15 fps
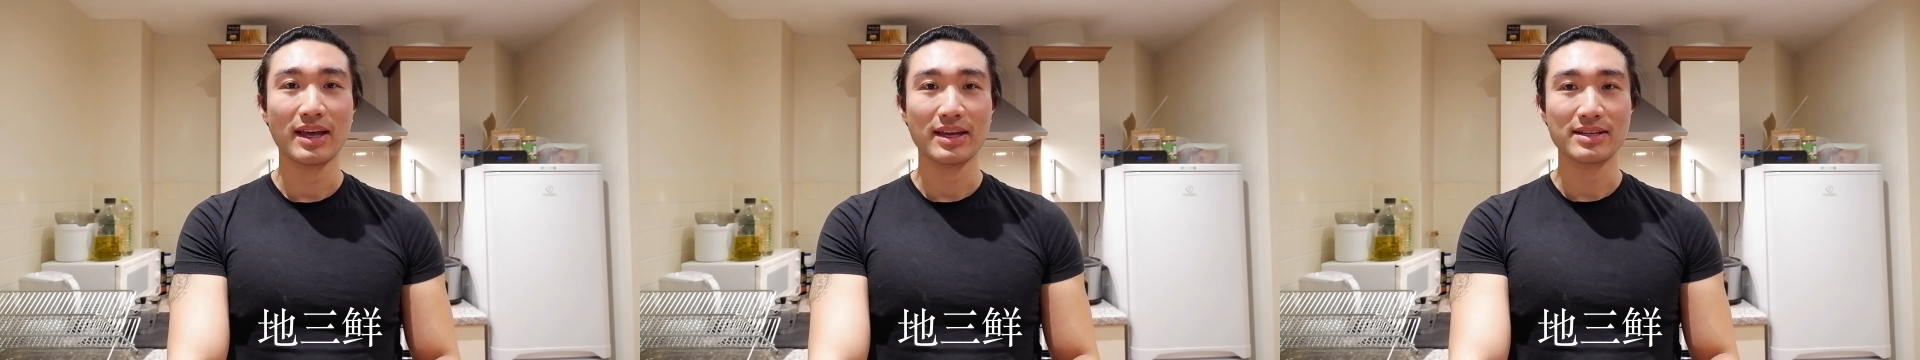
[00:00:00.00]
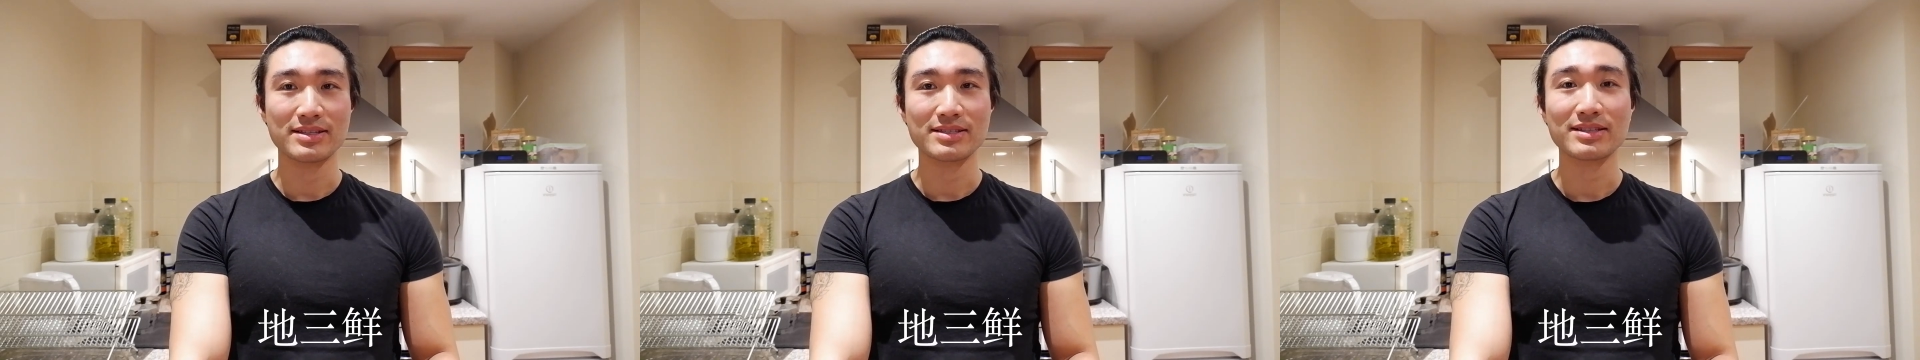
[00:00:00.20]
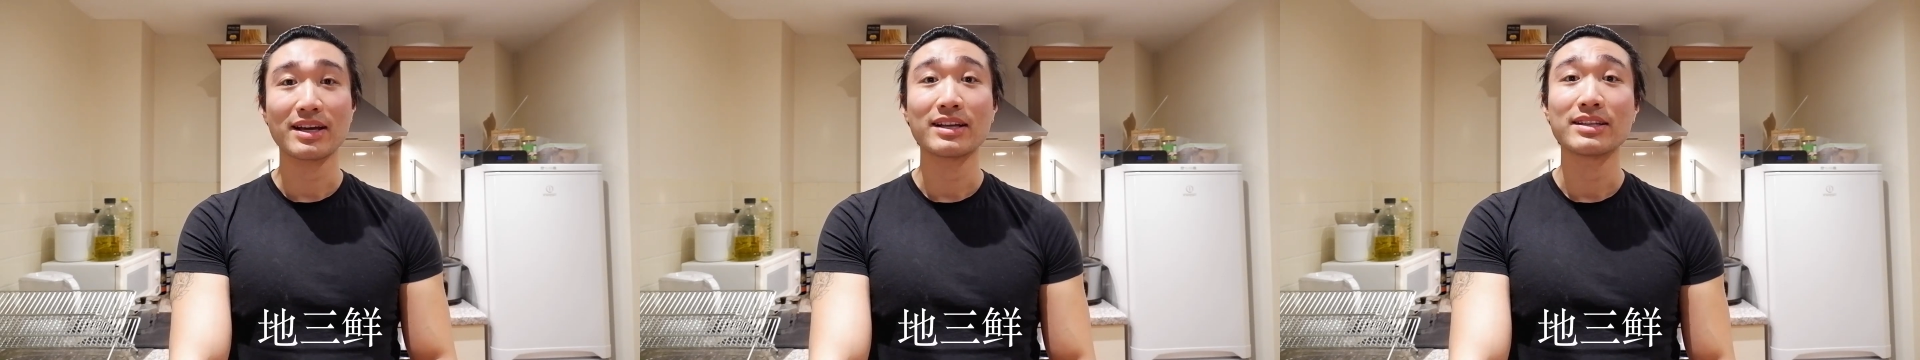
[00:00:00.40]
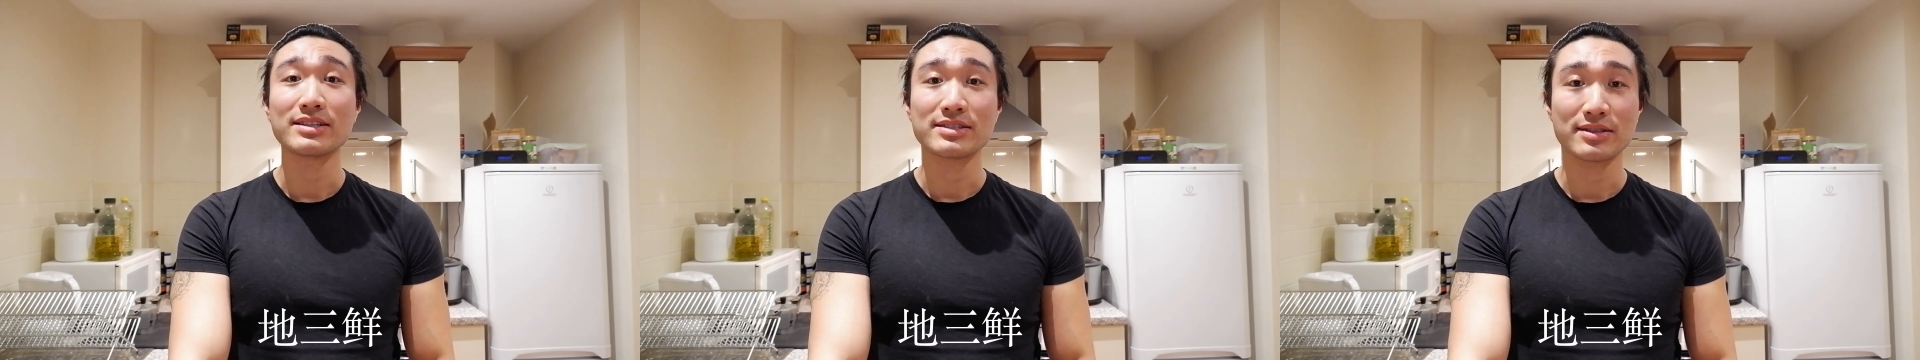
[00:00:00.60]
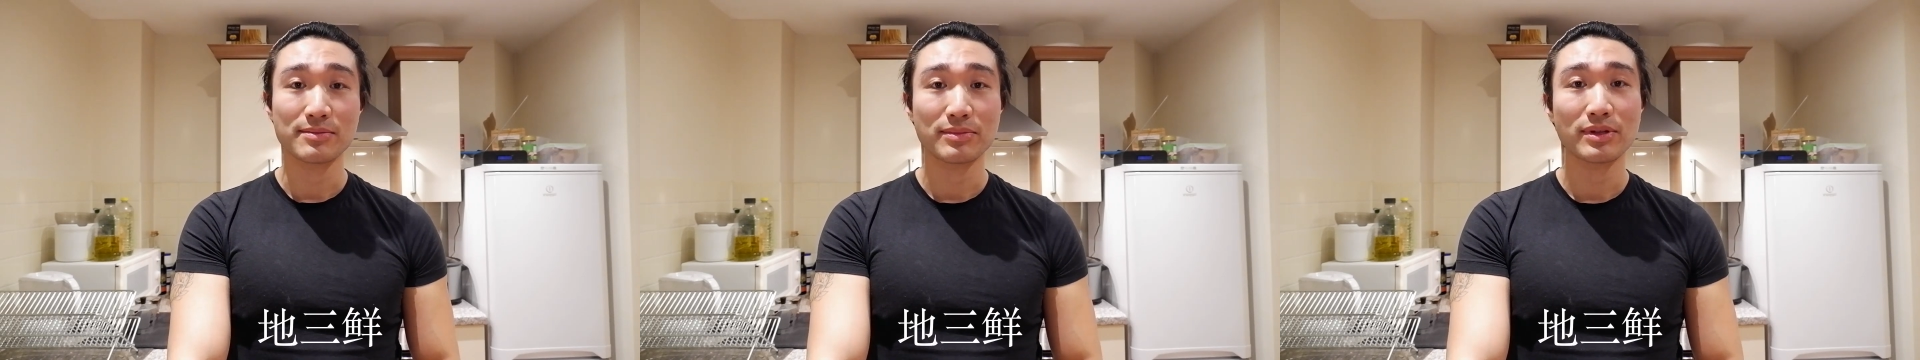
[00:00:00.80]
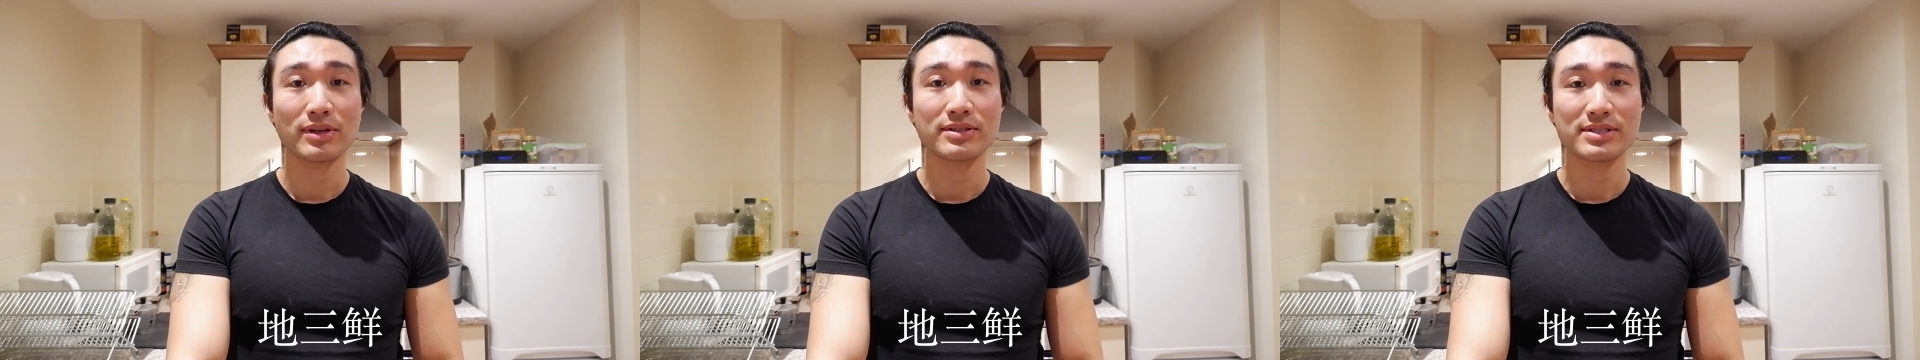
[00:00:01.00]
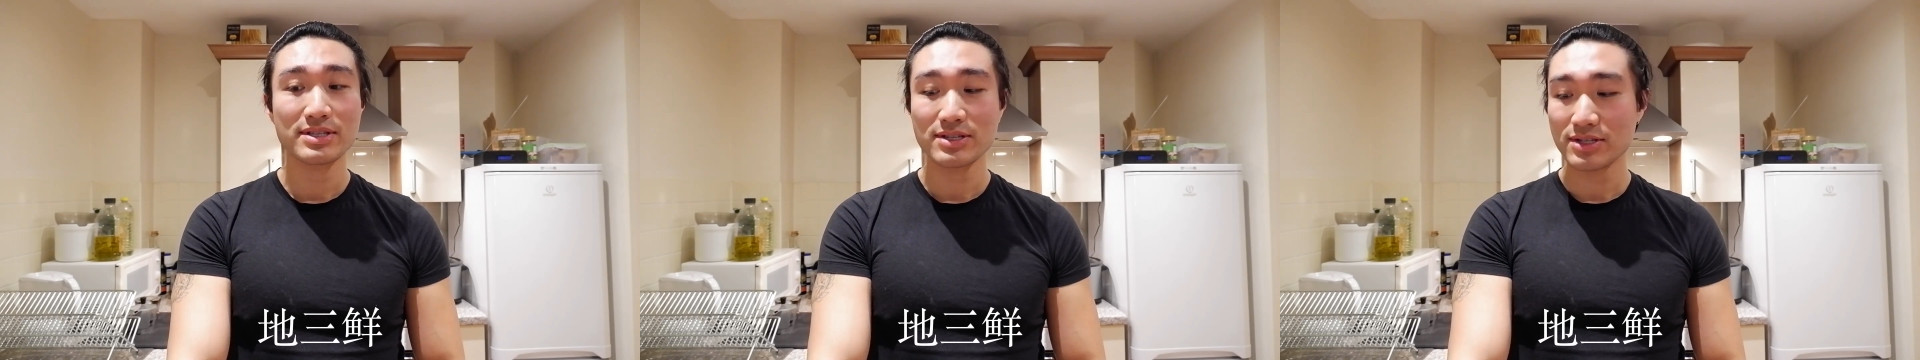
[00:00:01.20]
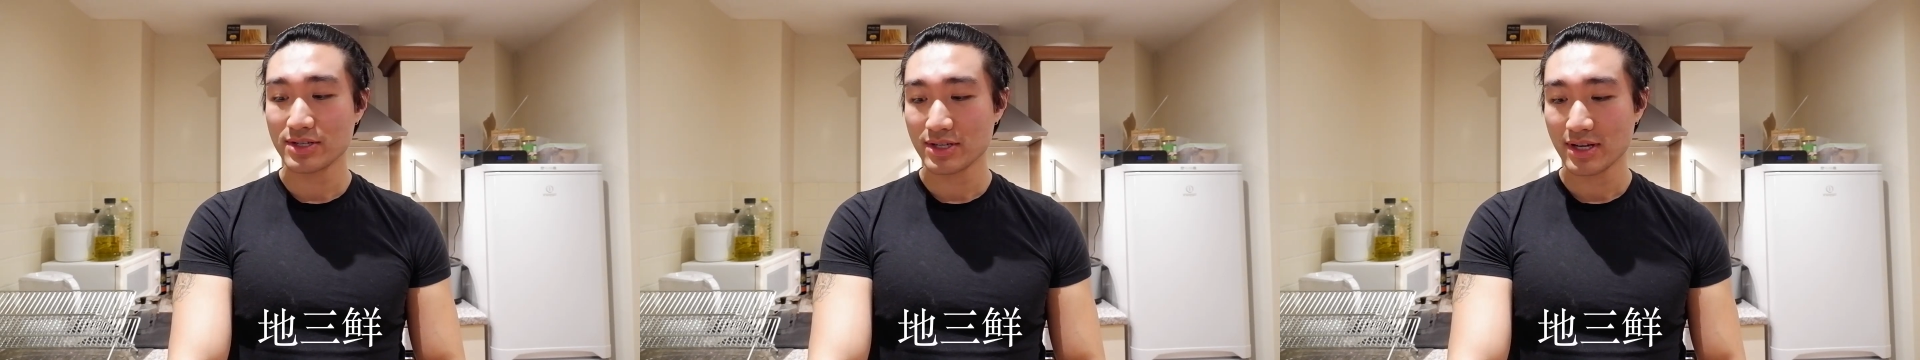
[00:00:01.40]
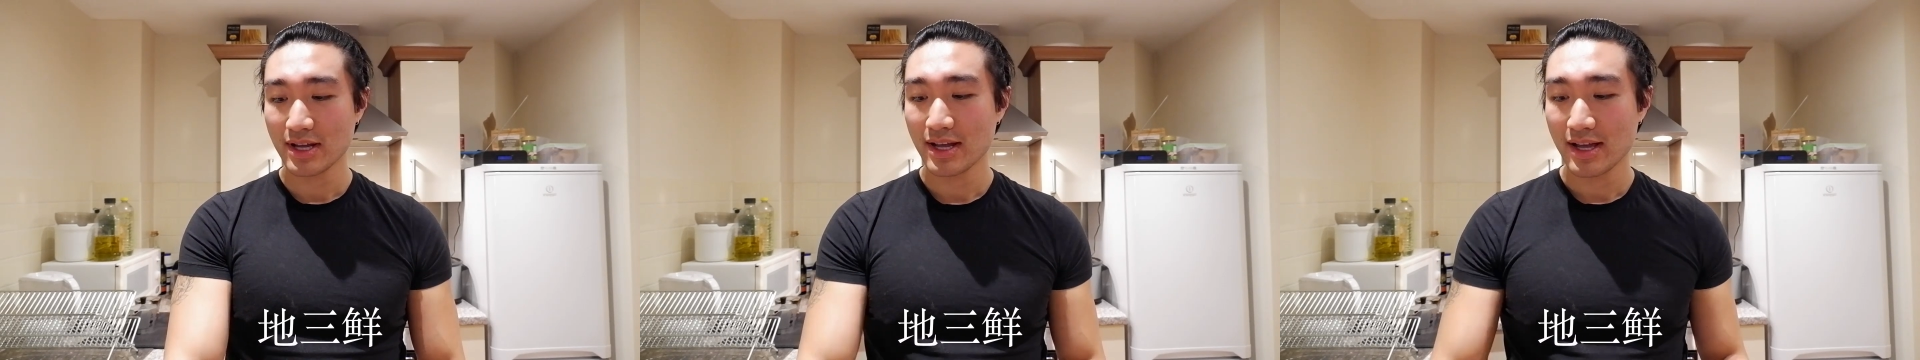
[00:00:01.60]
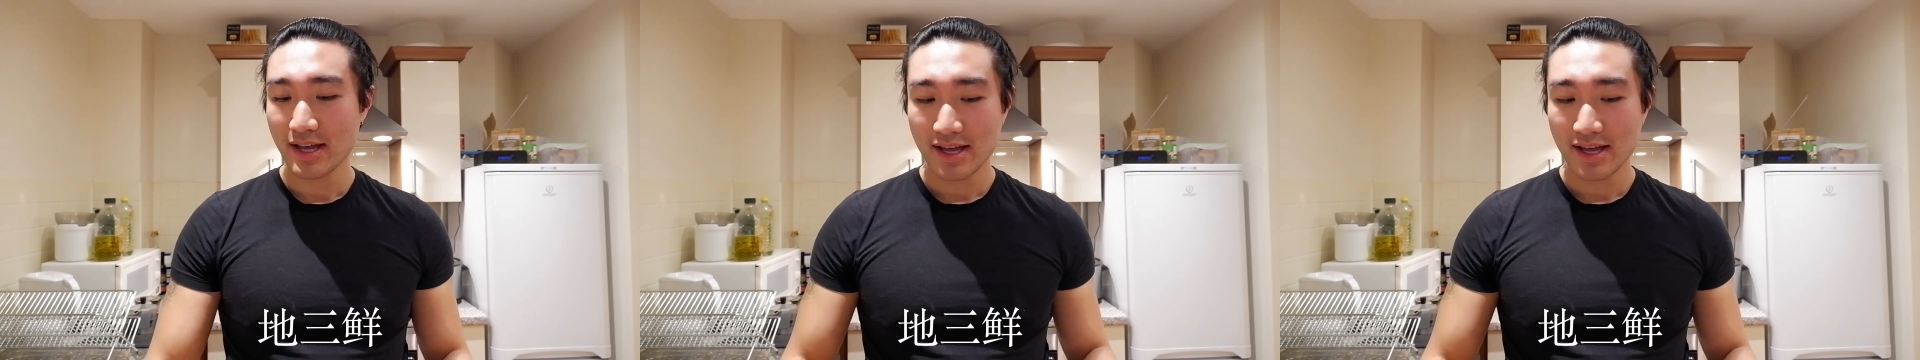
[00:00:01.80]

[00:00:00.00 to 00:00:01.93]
a slightly simpler dish.